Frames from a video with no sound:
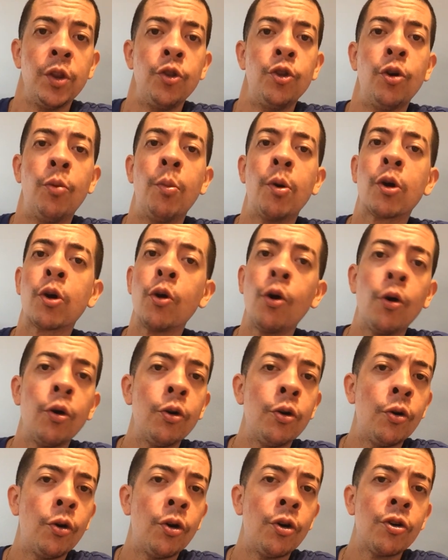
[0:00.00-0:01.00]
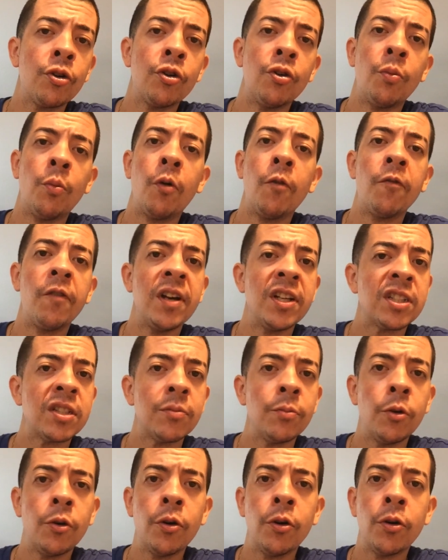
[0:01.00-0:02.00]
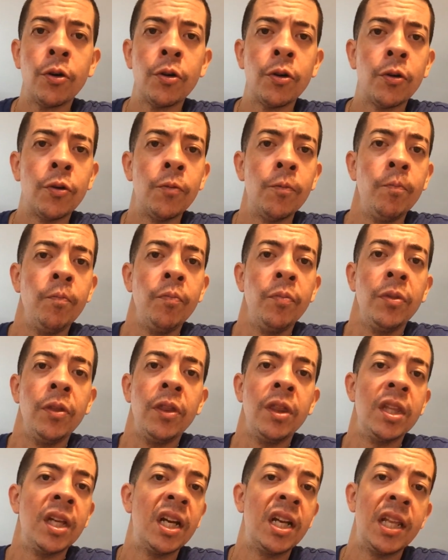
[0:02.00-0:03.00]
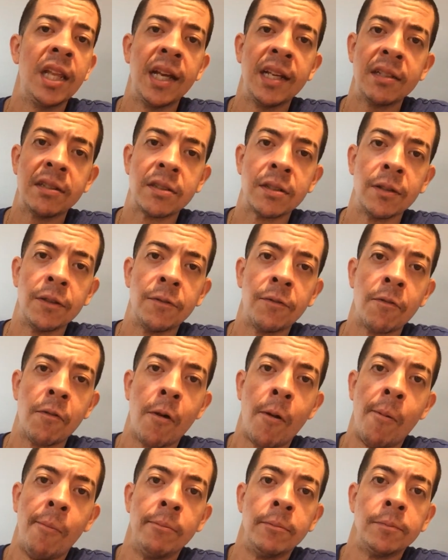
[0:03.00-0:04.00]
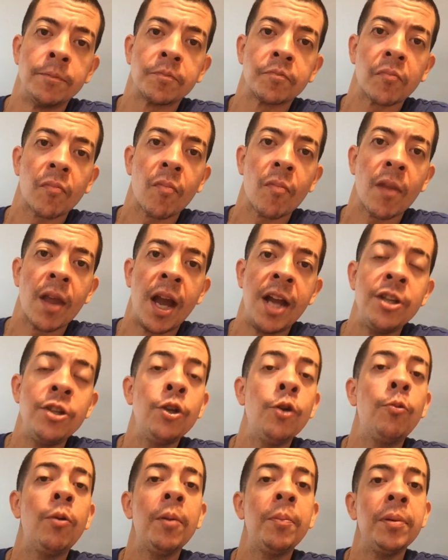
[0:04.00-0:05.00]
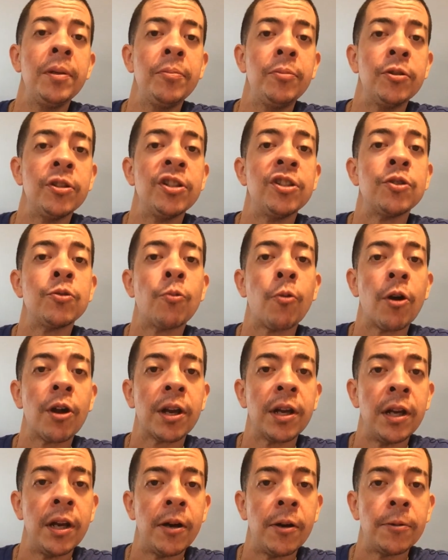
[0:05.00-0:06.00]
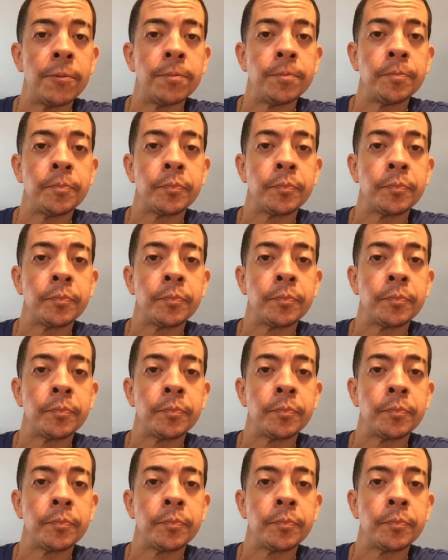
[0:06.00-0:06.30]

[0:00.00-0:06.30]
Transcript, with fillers: No more corn oil, no more vegetable oil, None of that stuff. Ball people is working now.